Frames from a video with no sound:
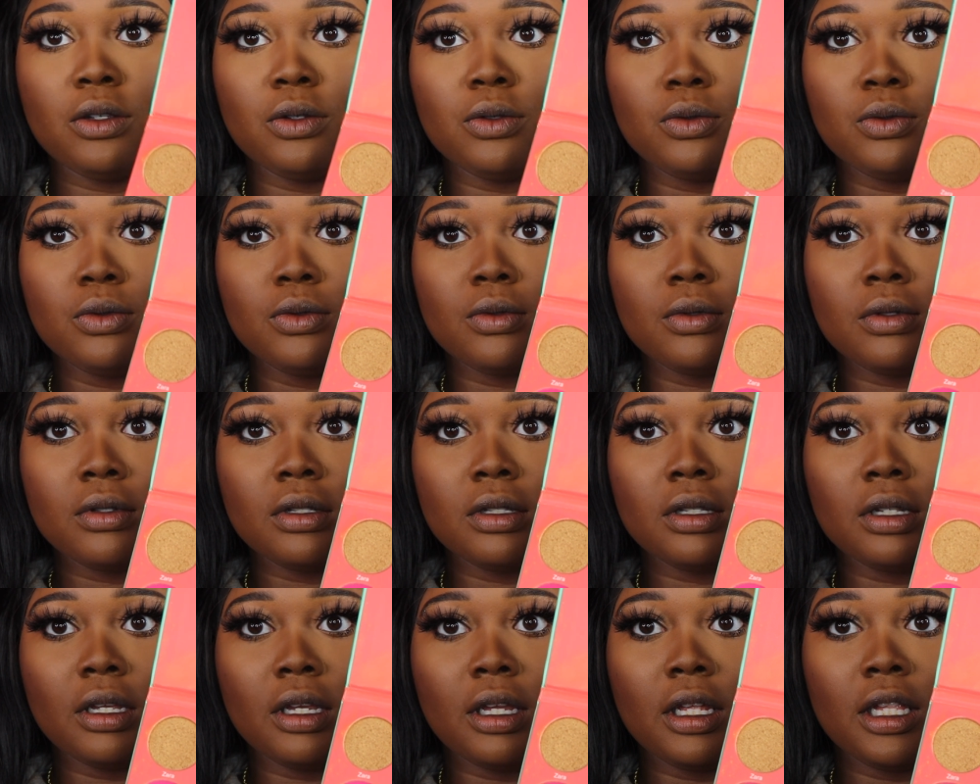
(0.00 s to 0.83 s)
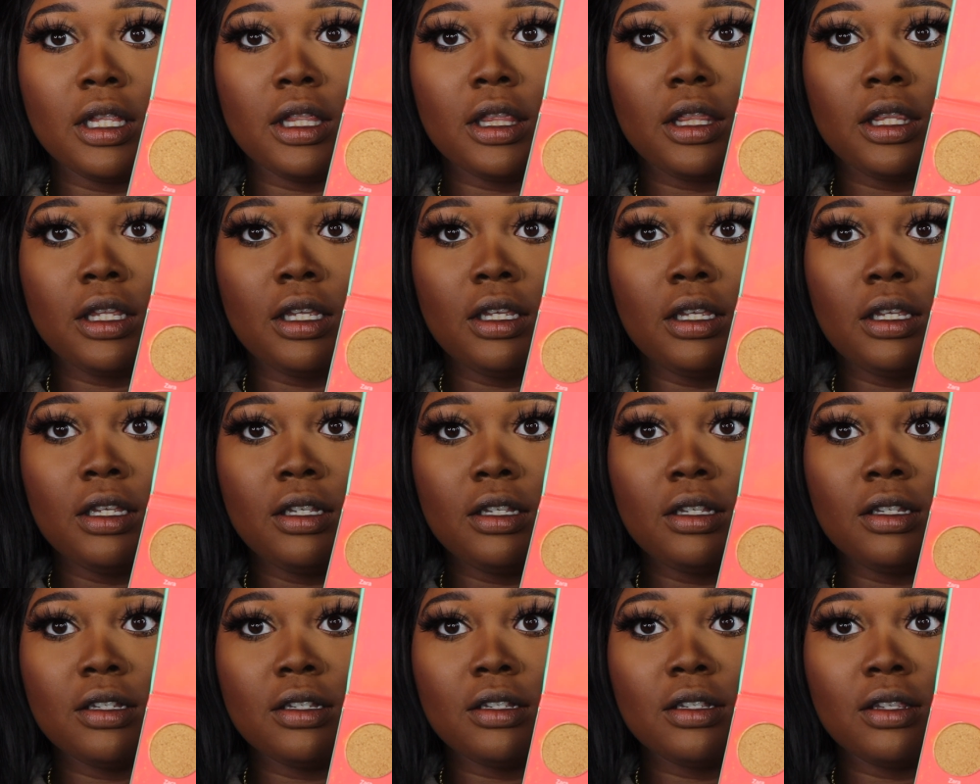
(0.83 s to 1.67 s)
blush palette, the first
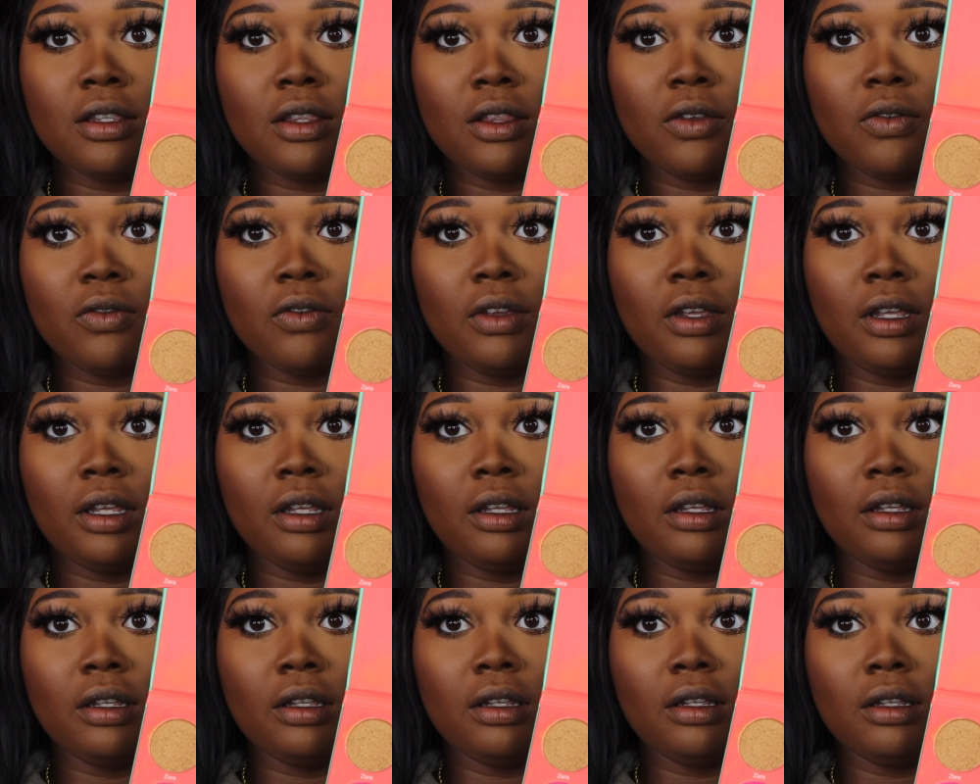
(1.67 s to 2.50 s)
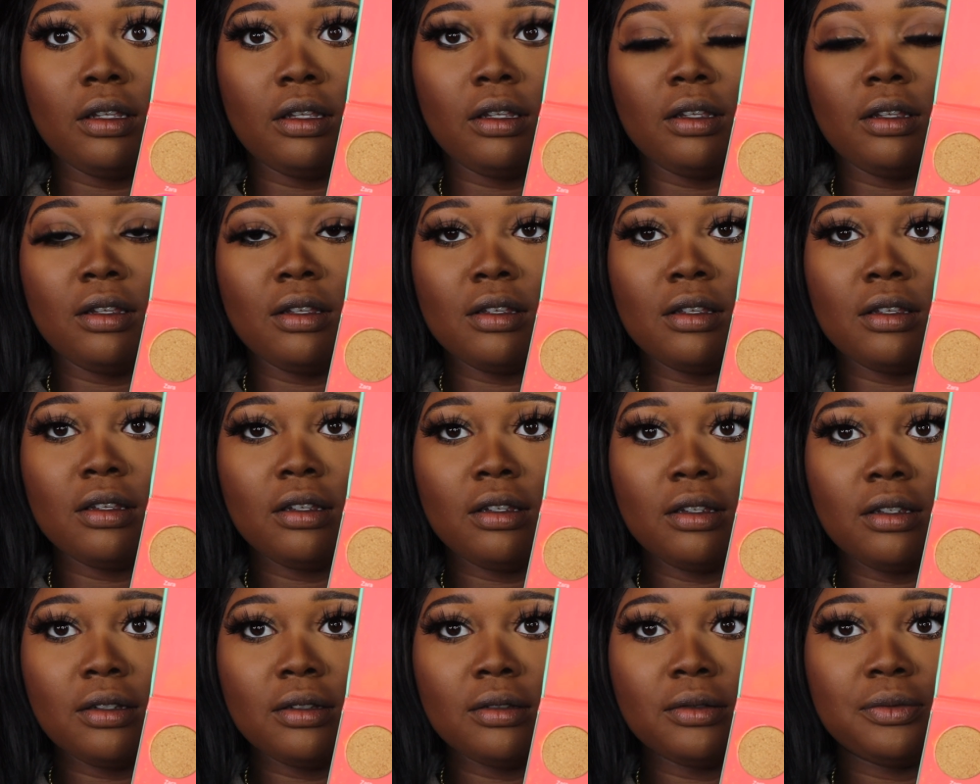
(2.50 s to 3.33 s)
one, and I'm just gonna mix those 3
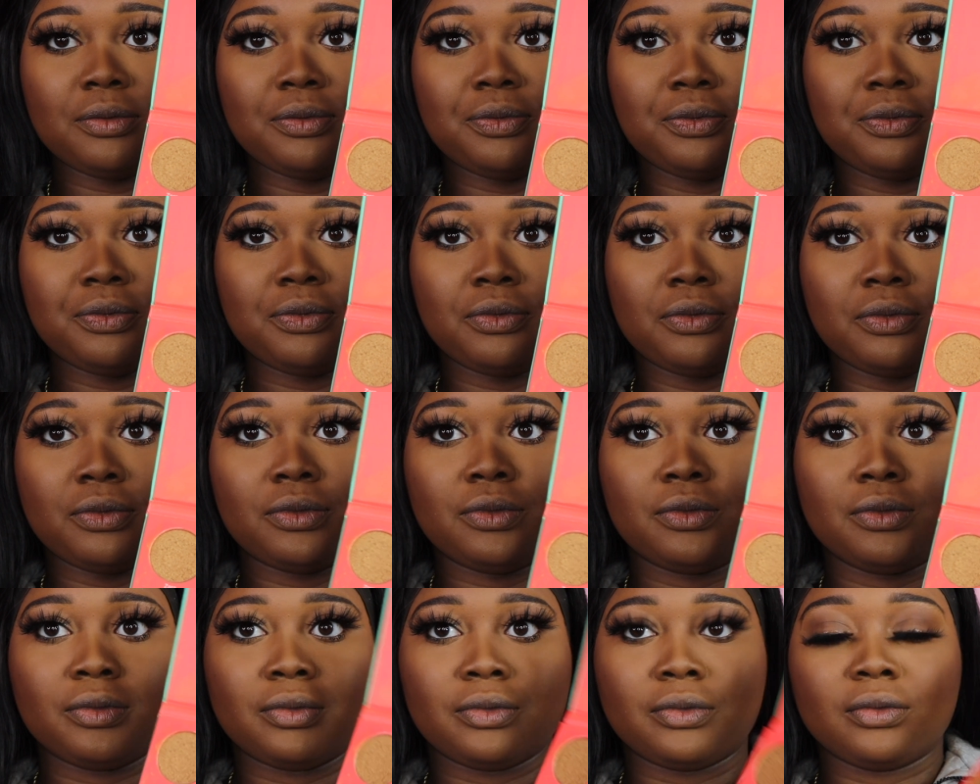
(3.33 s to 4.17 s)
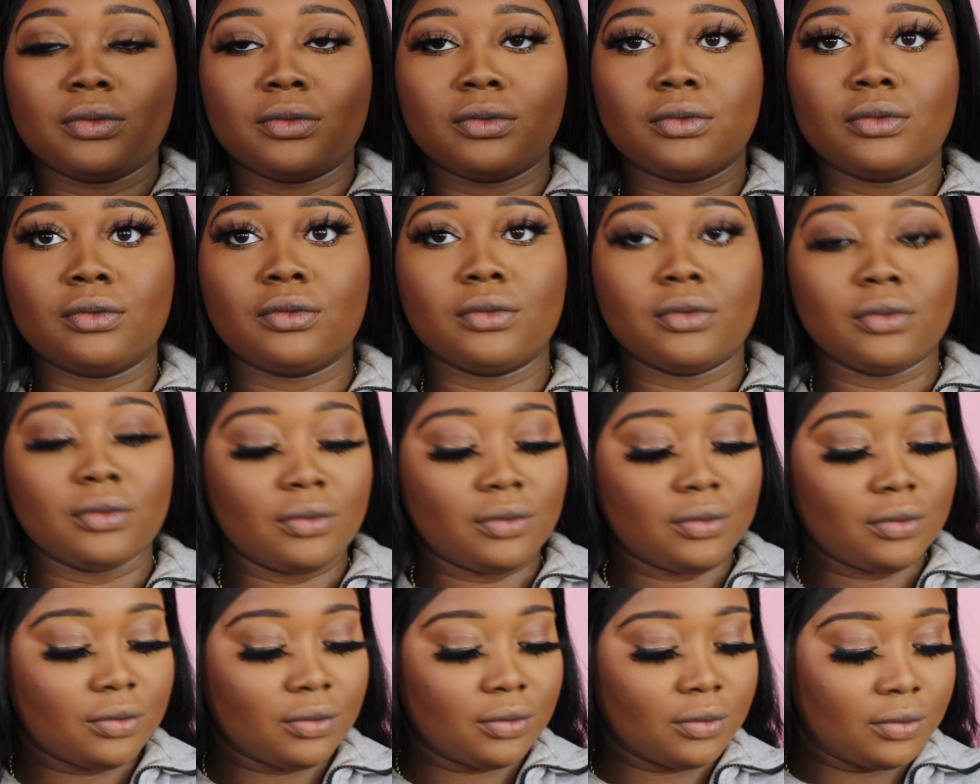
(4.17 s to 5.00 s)
colors and lightly tap it on
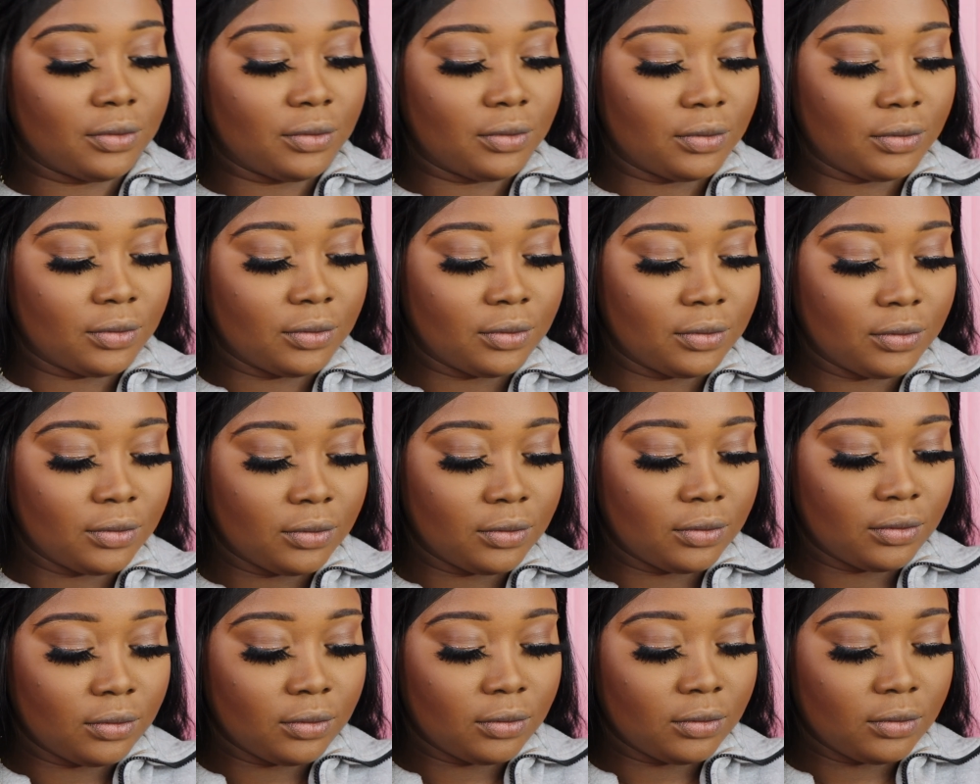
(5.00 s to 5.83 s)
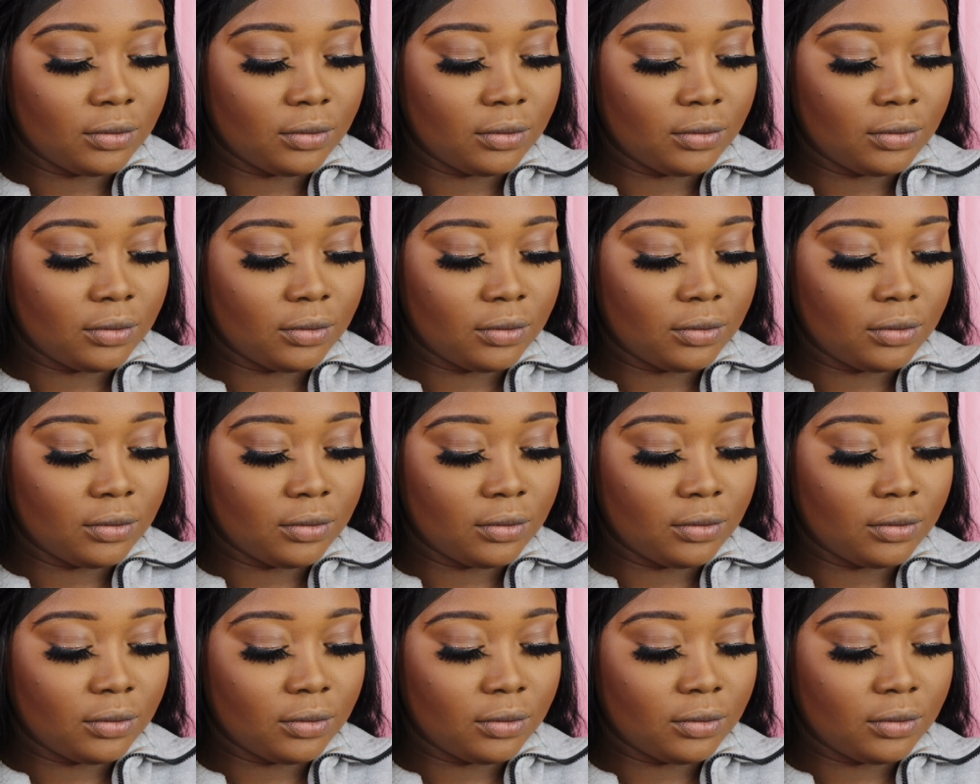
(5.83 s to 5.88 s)
my face. You